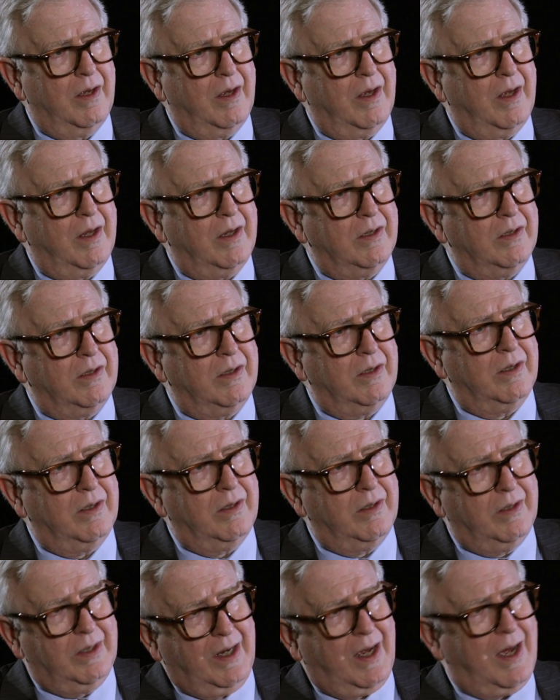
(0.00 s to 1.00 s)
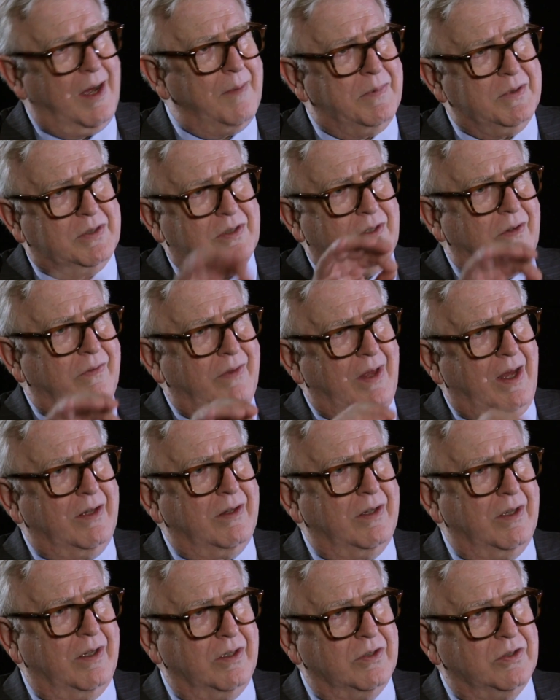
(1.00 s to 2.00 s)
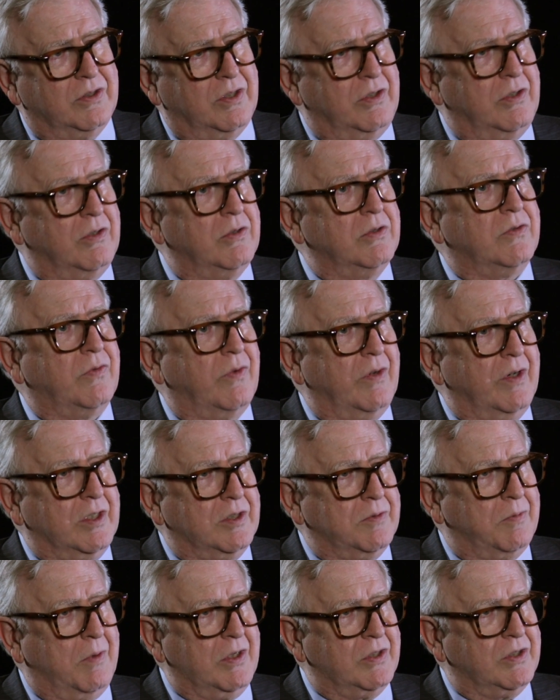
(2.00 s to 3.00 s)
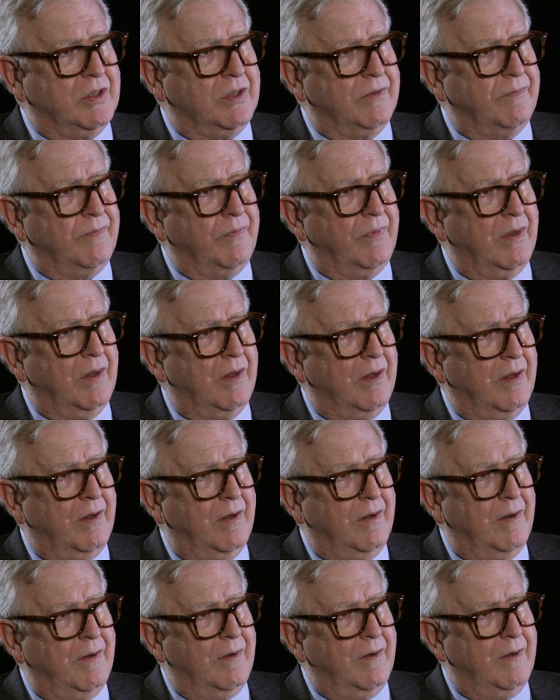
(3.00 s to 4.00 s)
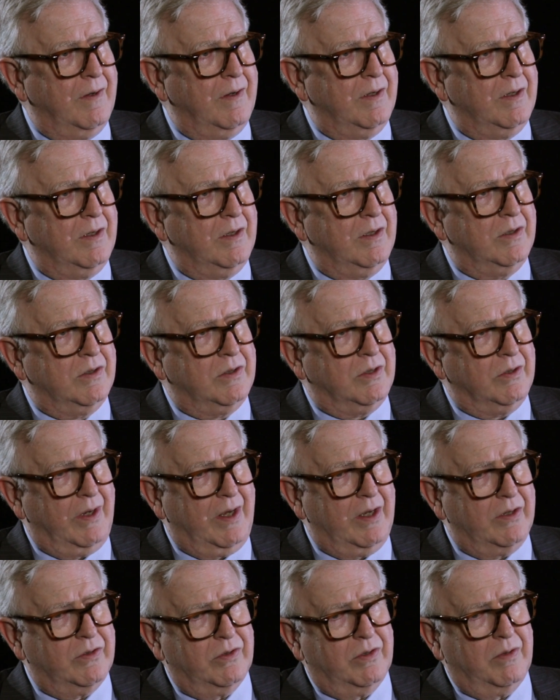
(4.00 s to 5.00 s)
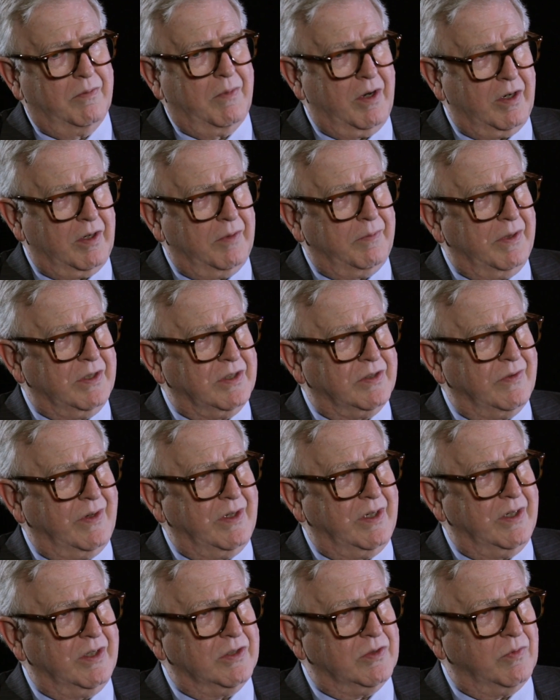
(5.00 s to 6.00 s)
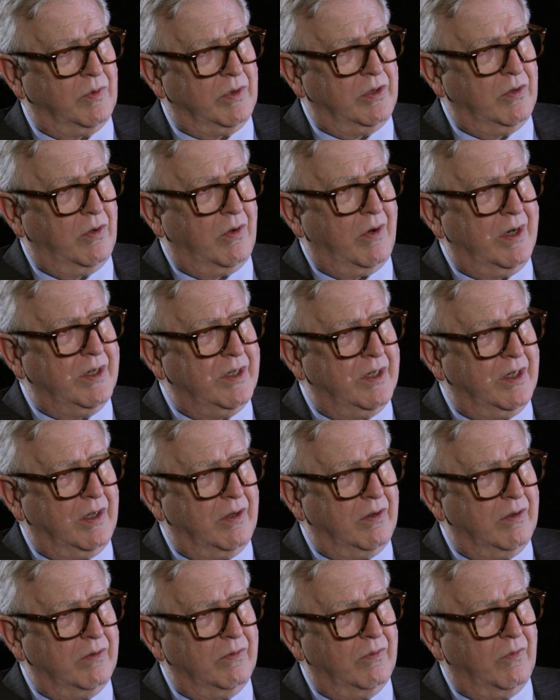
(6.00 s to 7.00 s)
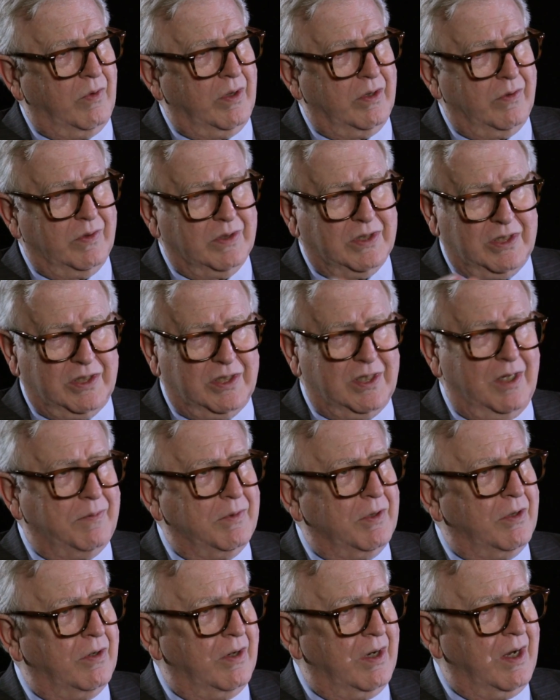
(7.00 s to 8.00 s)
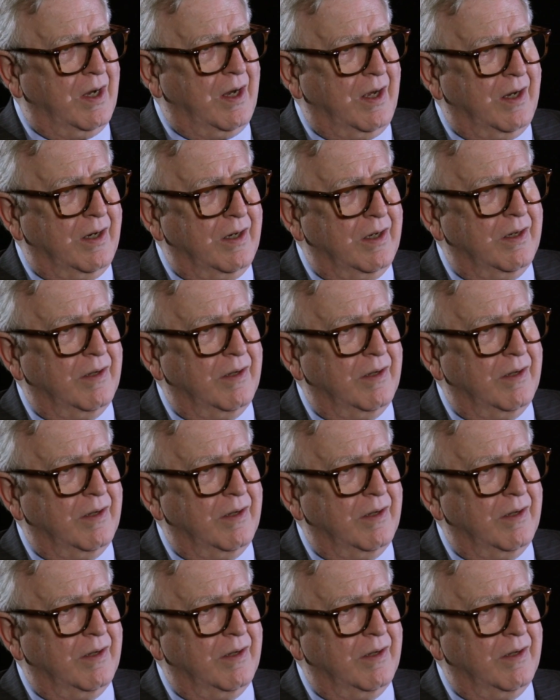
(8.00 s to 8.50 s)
And the opposite of that then is to use free expression to enter the marketplace of ideas with your idea, whether it's accepted or not,